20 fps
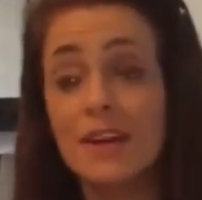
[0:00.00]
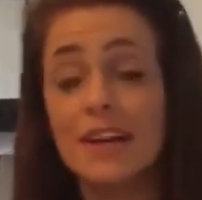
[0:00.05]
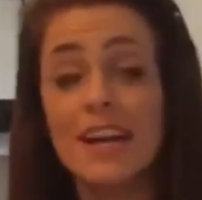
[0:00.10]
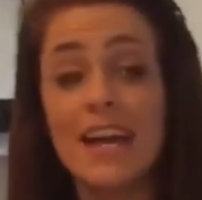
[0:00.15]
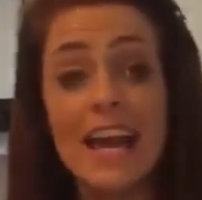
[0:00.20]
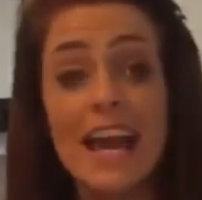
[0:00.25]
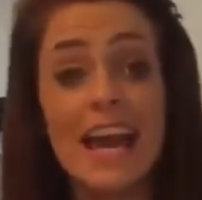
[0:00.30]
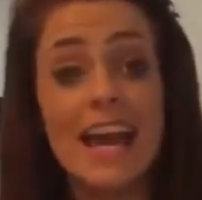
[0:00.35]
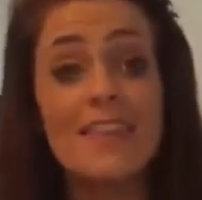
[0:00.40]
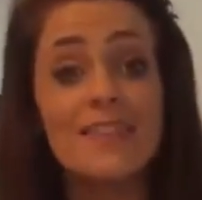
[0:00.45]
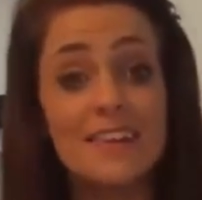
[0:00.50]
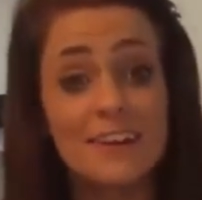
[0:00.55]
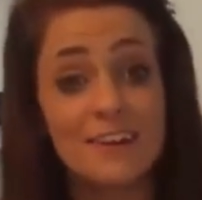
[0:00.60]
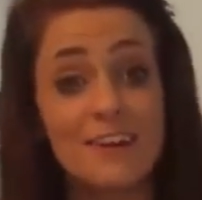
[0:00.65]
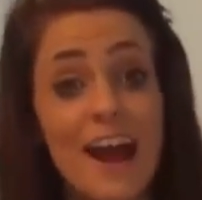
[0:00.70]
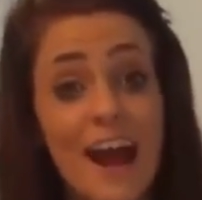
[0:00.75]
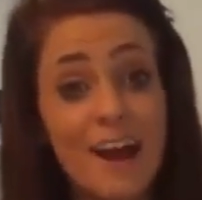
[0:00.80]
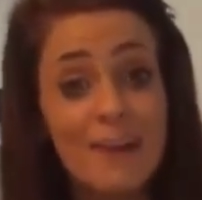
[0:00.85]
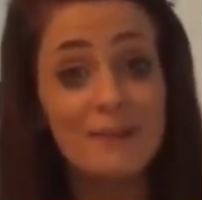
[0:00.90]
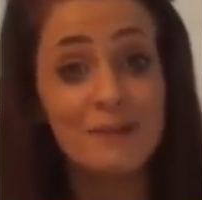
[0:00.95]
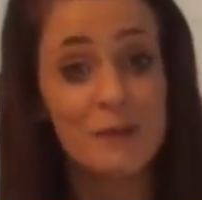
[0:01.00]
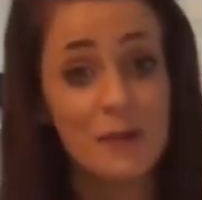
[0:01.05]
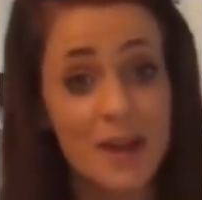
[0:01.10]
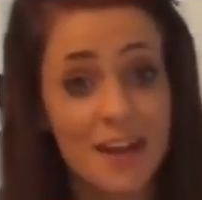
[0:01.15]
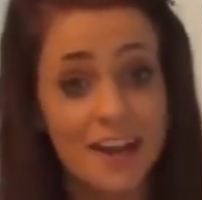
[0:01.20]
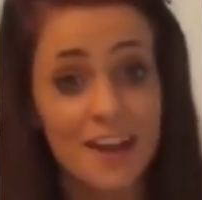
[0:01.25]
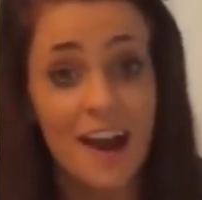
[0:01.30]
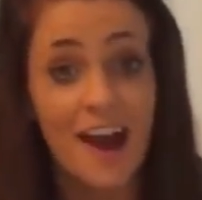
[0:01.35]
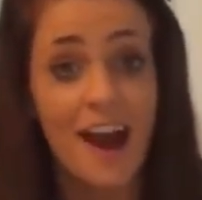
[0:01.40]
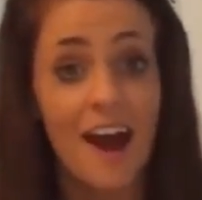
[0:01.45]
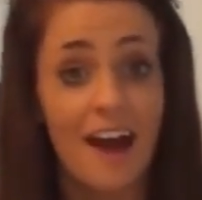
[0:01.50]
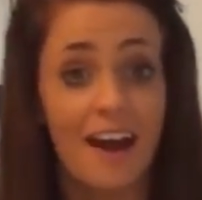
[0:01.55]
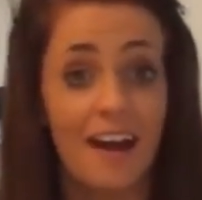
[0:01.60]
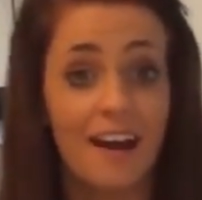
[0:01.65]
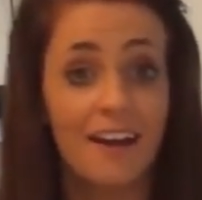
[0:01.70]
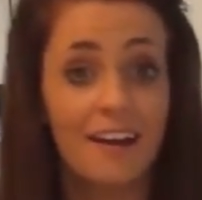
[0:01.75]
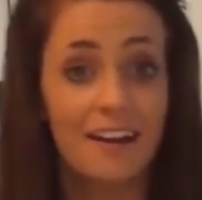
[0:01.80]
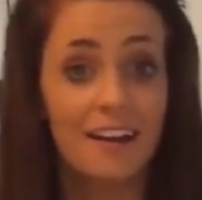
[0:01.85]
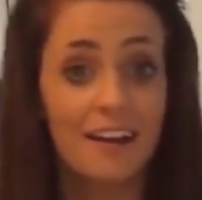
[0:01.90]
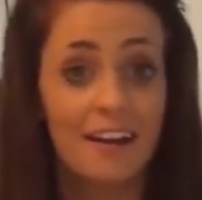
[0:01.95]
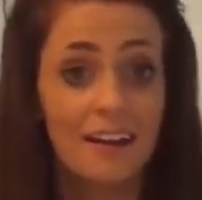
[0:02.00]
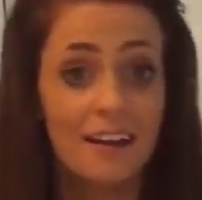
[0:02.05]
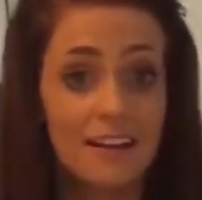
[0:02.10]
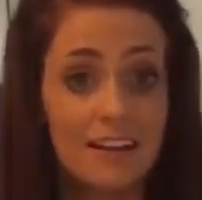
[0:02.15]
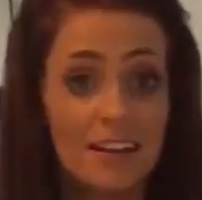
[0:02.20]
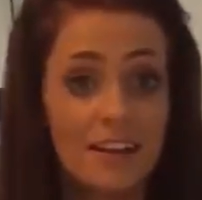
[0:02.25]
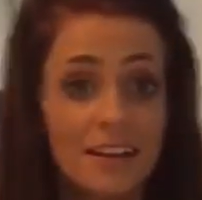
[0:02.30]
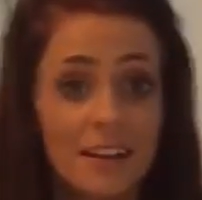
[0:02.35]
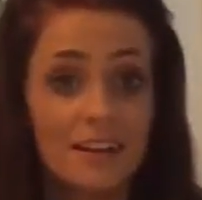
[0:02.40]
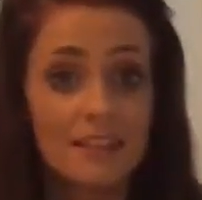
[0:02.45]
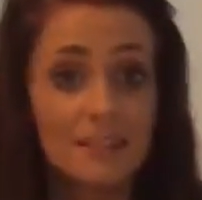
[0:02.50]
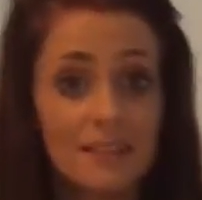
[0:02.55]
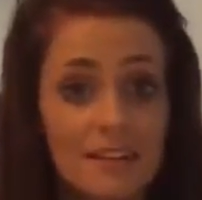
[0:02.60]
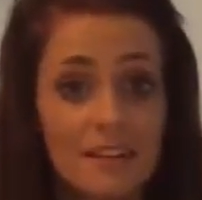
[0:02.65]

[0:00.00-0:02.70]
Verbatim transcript: to hit the ground quicker.